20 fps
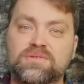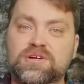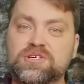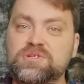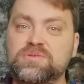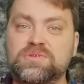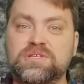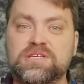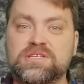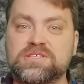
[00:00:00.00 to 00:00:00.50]

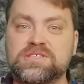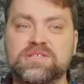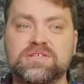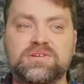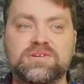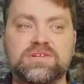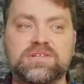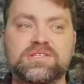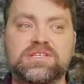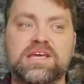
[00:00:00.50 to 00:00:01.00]
Russia would
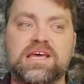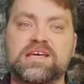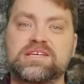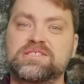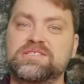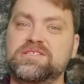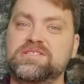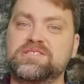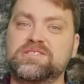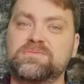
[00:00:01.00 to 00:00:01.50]
consider it
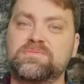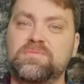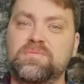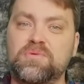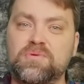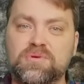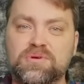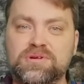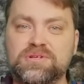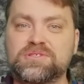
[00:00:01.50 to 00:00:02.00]
as the
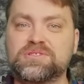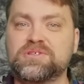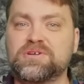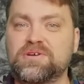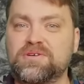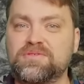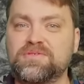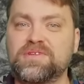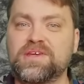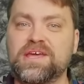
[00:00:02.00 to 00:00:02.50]
support
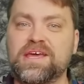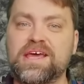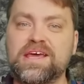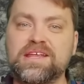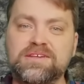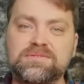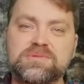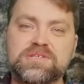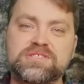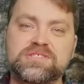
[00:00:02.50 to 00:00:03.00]
of the
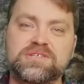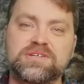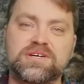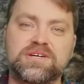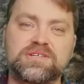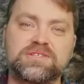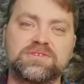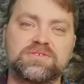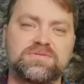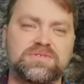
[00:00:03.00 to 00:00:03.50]
enemy
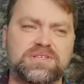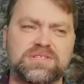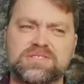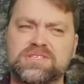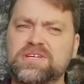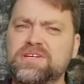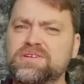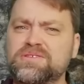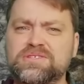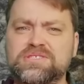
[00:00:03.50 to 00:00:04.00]
side of the
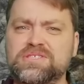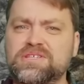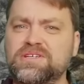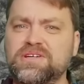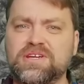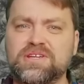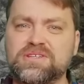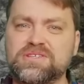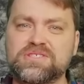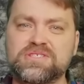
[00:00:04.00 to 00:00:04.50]
terrorist
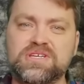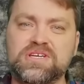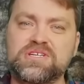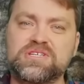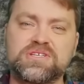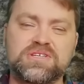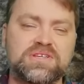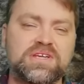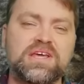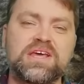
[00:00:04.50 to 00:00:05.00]

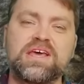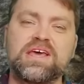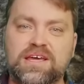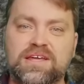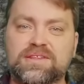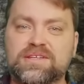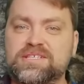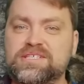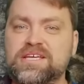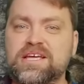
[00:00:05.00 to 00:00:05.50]
organization,
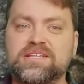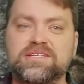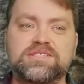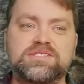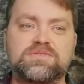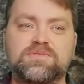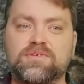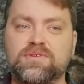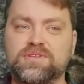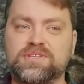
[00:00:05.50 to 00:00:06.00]
and the
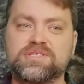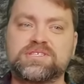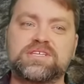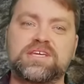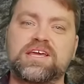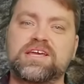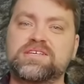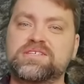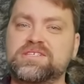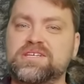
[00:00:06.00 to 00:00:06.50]
sentence for this
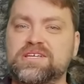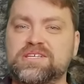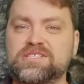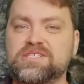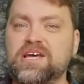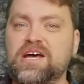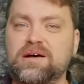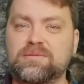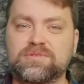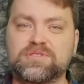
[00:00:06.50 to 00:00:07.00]
case
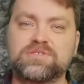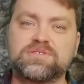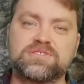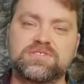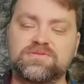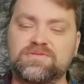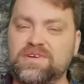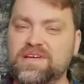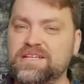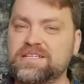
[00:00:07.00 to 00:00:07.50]
is up to
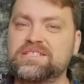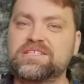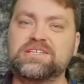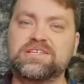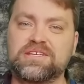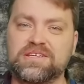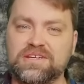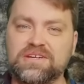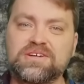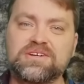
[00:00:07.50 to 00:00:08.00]
20
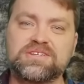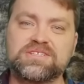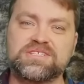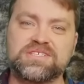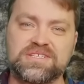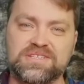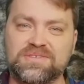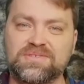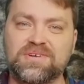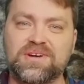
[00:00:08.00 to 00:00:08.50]
years
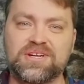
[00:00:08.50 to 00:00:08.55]
in